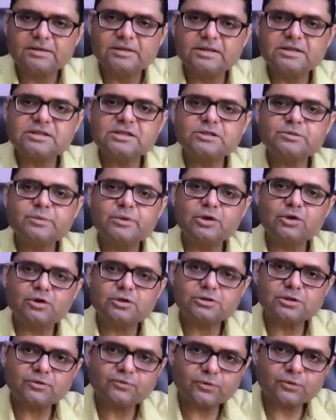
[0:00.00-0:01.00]
this is
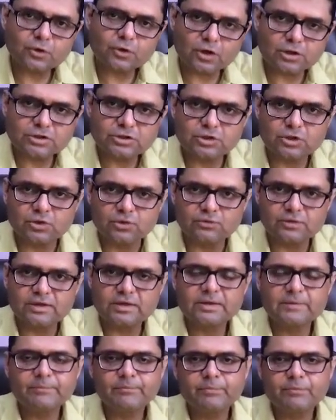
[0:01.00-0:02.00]
because of crossing
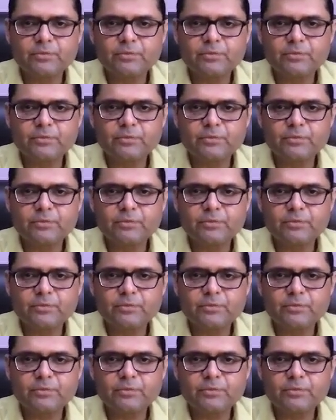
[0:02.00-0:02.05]
over.